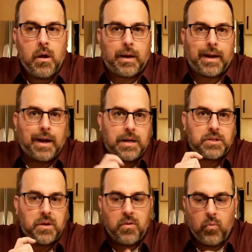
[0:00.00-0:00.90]
Okay,
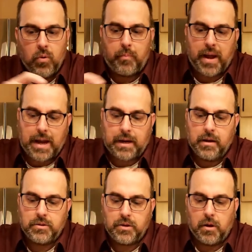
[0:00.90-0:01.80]
guys, we're back.
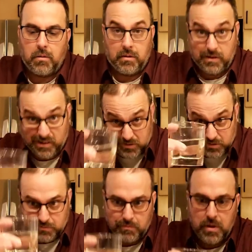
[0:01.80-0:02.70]
So
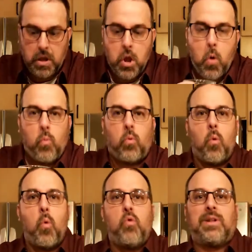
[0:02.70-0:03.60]
we're going
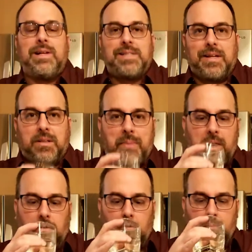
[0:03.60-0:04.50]
to cleanse out the
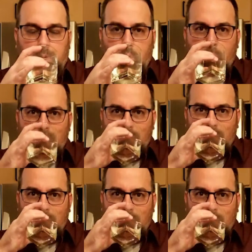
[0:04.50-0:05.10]
palate a little bit